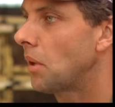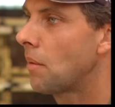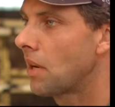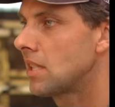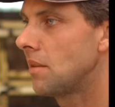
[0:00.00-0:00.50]

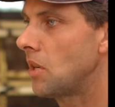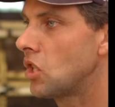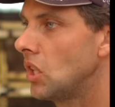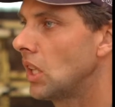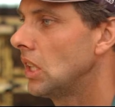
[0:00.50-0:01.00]
work on the
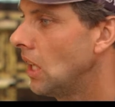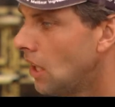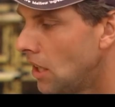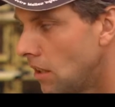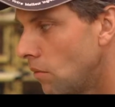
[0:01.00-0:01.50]
machinery,
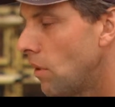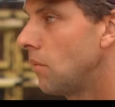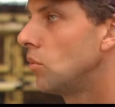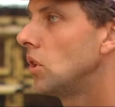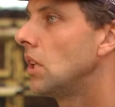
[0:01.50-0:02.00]
he
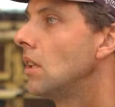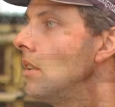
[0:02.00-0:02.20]
stays on the